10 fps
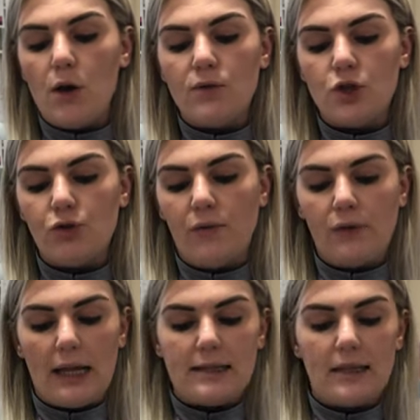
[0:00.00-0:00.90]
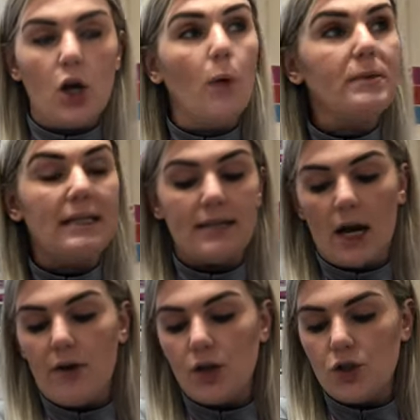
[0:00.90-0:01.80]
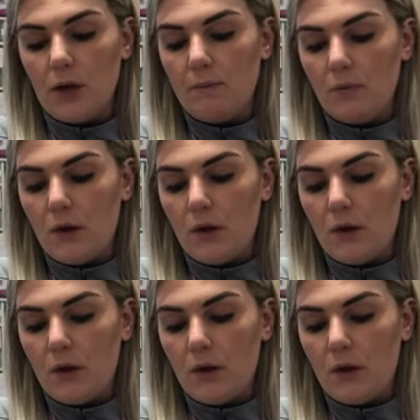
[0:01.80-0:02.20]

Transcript: over the driftlands in the opposite direction.